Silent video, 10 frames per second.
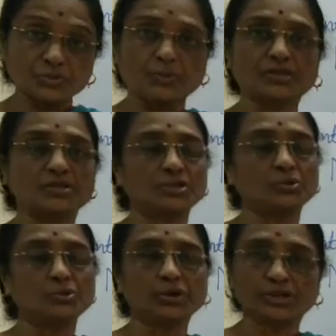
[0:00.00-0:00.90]
is passing
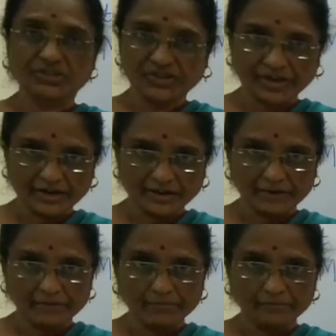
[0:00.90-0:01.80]
through its
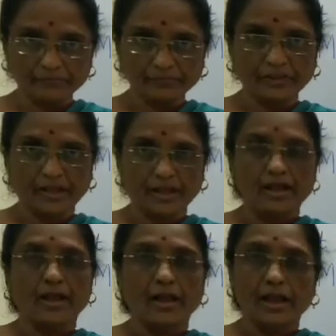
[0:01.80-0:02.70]
center
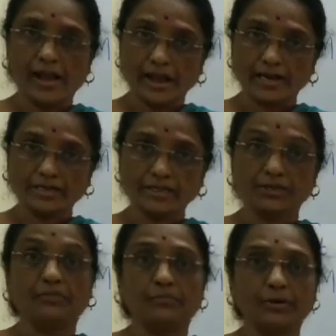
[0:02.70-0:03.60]
and
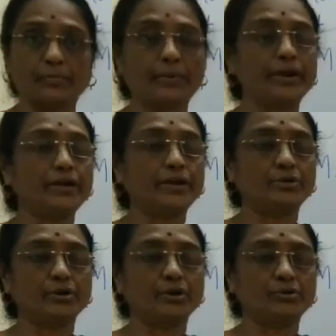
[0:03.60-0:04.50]

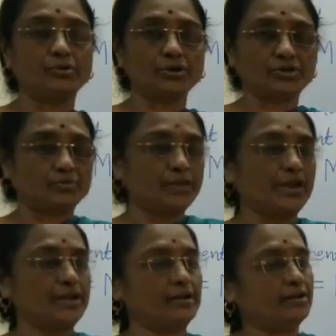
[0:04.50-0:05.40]
perpendicular to its
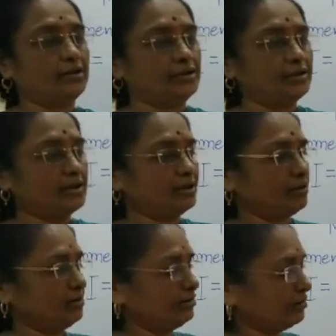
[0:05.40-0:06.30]
plane.
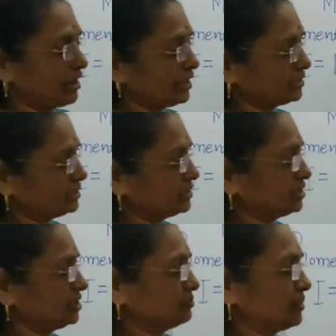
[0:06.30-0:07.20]
Here
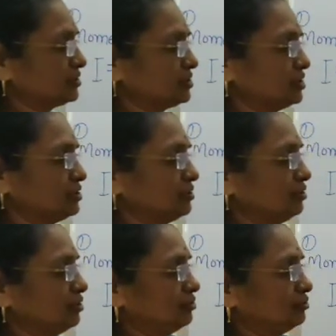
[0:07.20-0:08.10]
axis is passing
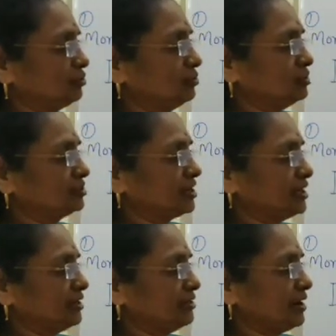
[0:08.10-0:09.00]
through its
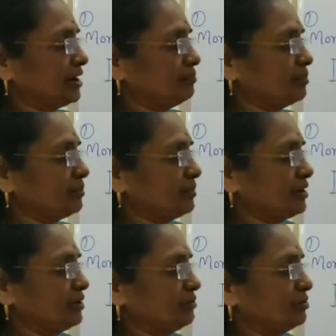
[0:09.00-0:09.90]
center and
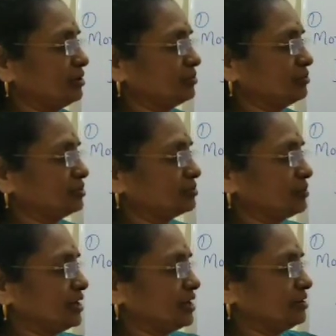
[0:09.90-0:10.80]
perpendicular to its
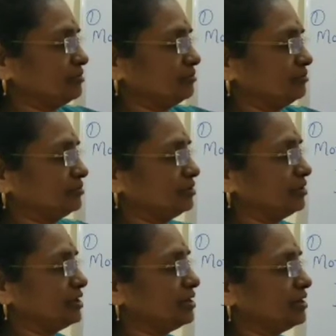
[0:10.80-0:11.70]
plane. The
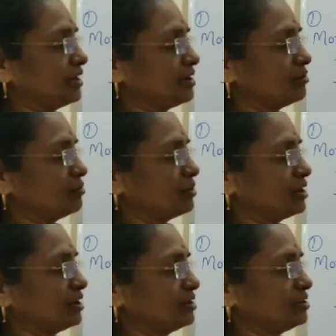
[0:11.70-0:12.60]
ring can
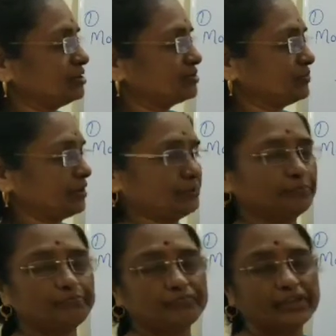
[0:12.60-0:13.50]
rotate in this way.
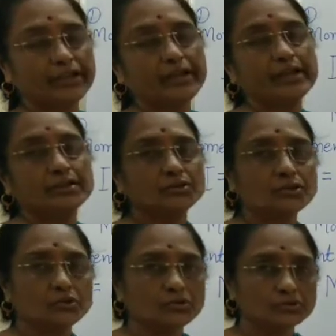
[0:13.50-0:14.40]

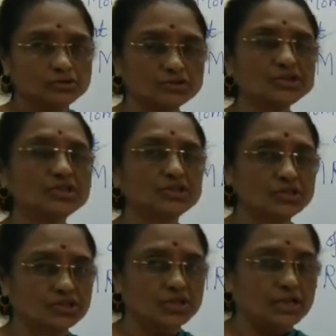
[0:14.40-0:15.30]
So this is